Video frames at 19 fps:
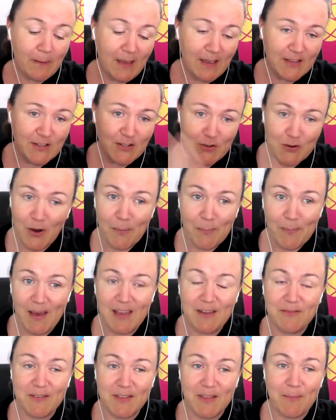is not
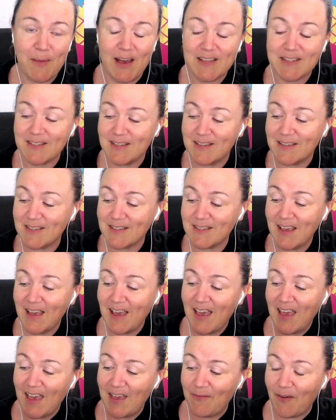made for the masses.
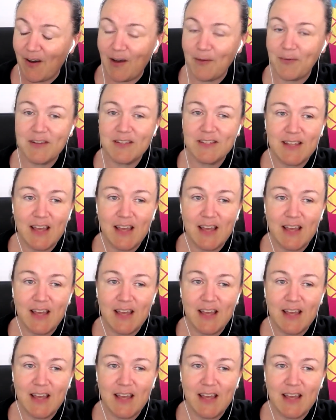If I were to